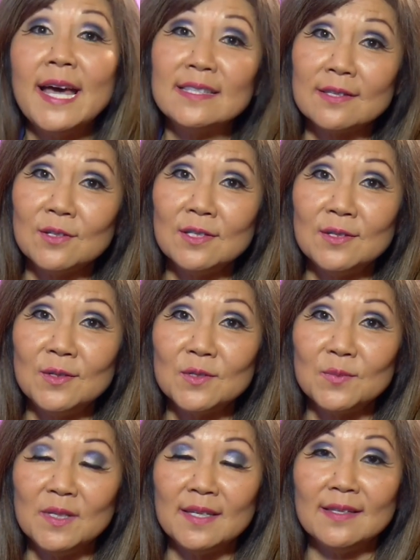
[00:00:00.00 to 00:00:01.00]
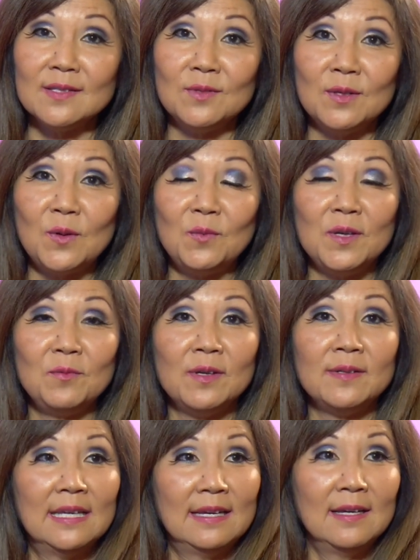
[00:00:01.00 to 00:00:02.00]
that's good news, because
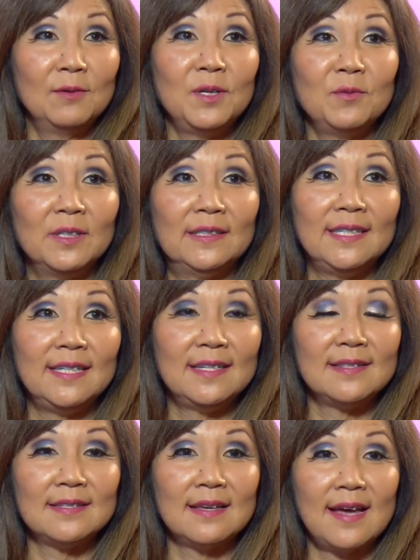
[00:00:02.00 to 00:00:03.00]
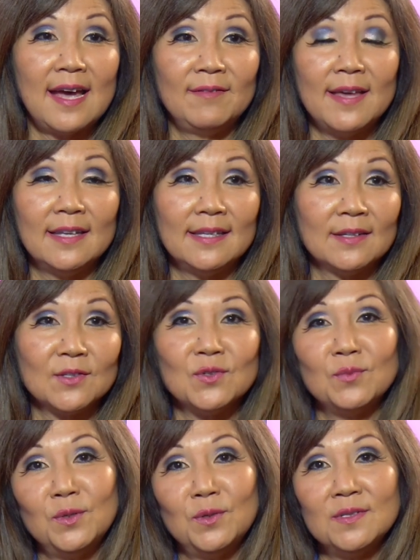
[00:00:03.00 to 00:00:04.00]
we really need to have that
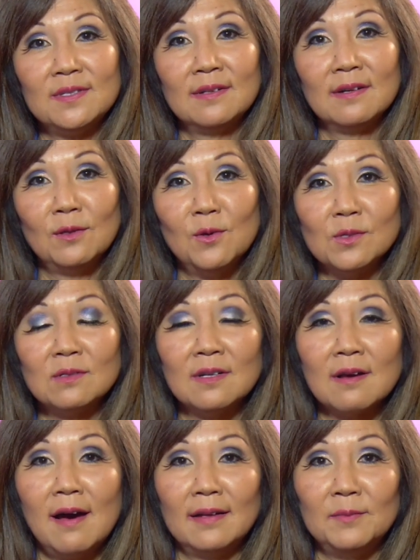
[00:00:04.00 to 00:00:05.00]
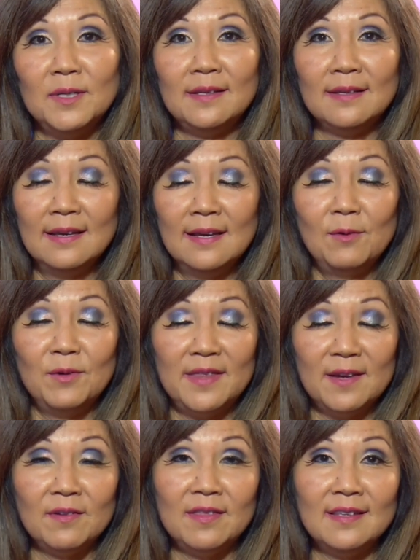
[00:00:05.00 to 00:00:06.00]
extra boost in our local economy with
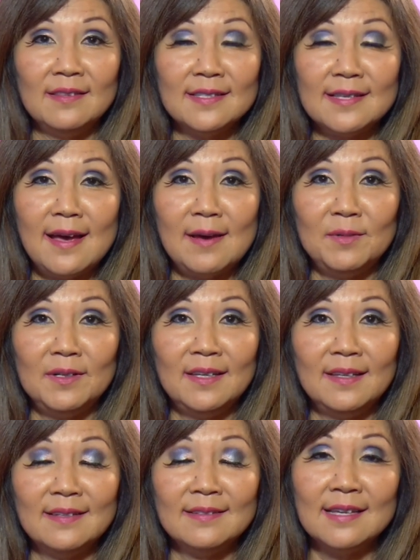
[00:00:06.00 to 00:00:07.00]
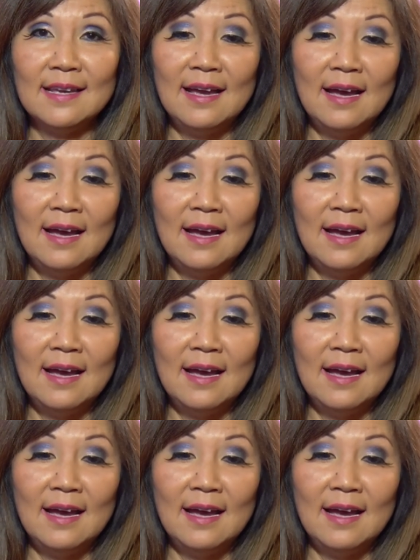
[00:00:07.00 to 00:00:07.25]
everything that's happening. And